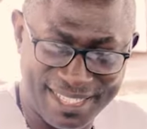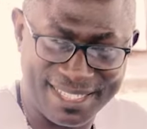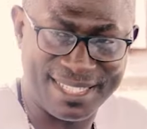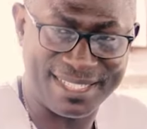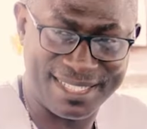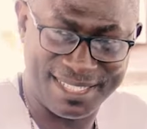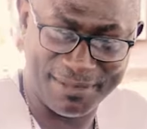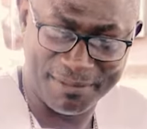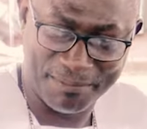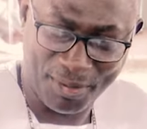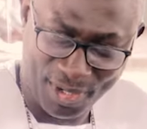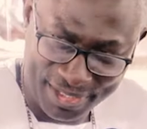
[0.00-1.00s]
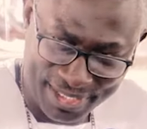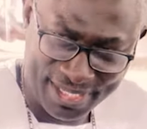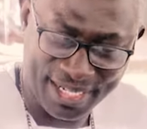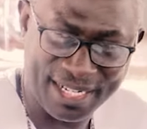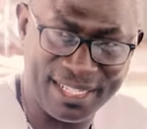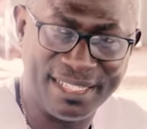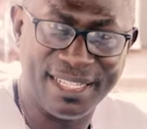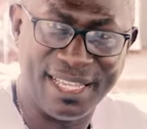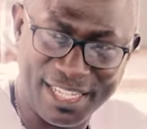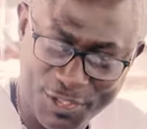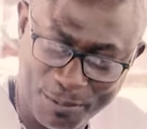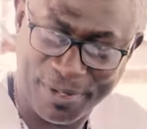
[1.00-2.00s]
It's a symbolical
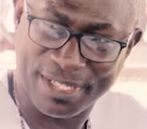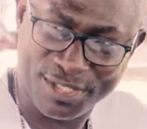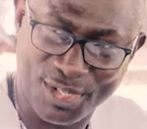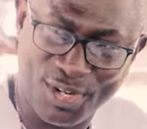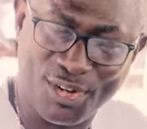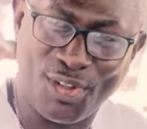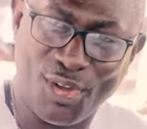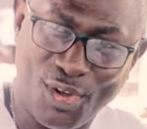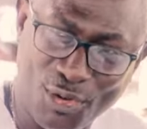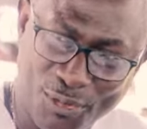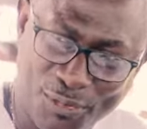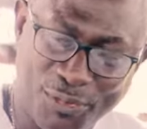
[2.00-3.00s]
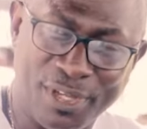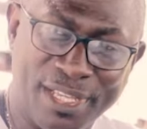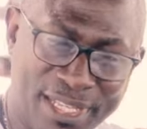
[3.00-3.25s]
expression of